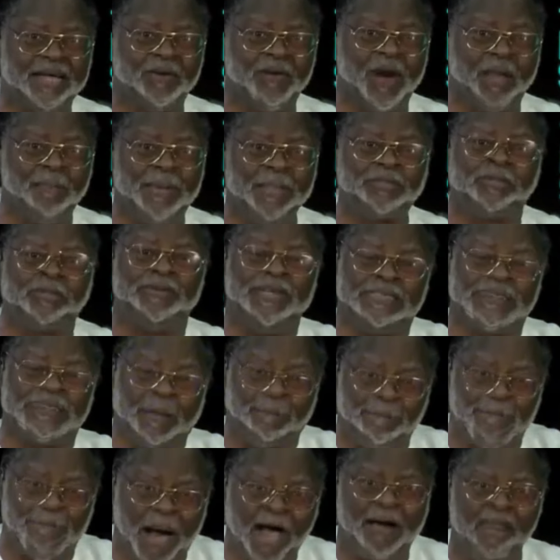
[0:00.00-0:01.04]
no amount of
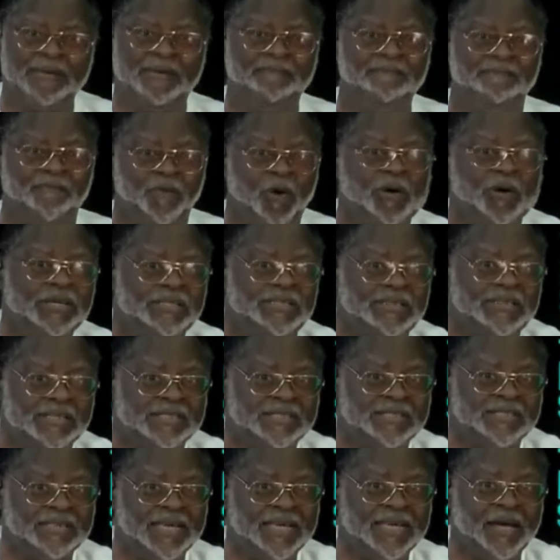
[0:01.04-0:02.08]
disempowering
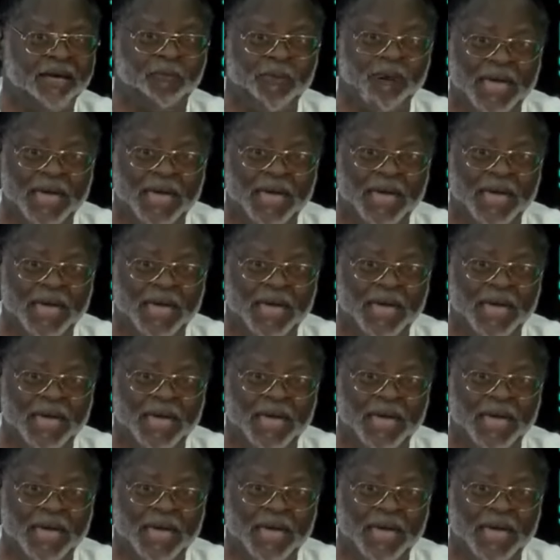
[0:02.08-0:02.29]
voices